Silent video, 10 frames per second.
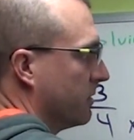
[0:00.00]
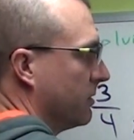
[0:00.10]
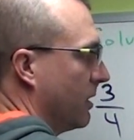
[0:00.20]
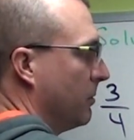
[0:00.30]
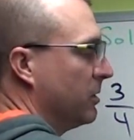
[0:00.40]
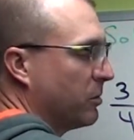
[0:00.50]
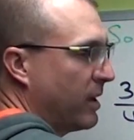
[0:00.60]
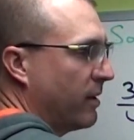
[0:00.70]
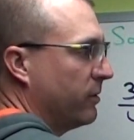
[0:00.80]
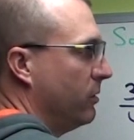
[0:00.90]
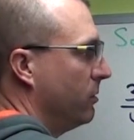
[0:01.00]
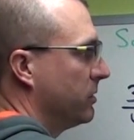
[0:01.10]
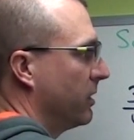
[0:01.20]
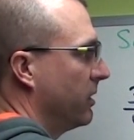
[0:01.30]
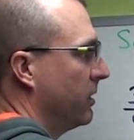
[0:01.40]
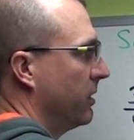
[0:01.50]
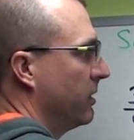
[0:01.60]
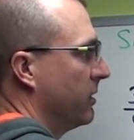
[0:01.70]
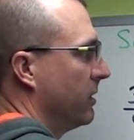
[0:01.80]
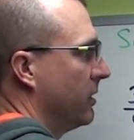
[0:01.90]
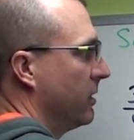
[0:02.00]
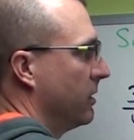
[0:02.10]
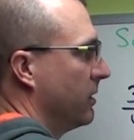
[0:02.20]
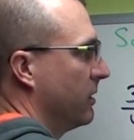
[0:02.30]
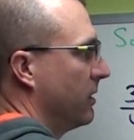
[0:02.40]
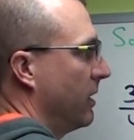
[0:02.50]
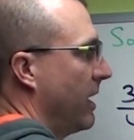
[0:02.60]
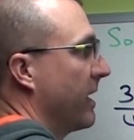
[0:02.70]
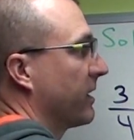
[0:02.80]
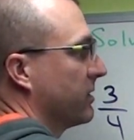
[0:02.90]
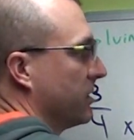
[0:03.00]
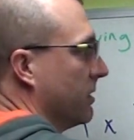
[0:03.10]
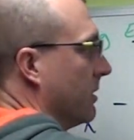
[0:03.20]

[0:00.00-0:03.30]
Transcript: That means we have to use a x.